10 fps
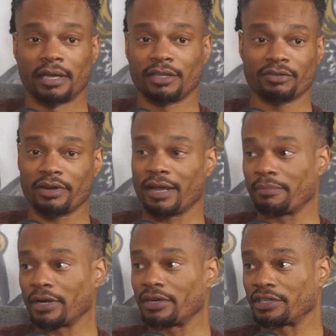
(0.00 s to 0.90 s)
you're not
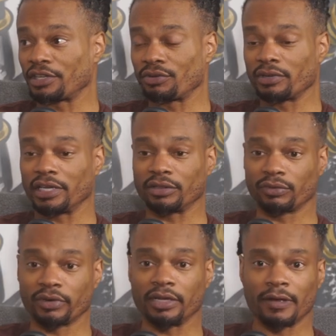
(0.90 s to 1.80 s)
married yet, you ain't got the
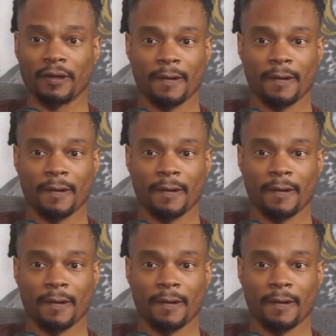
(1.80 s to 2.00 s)
ring.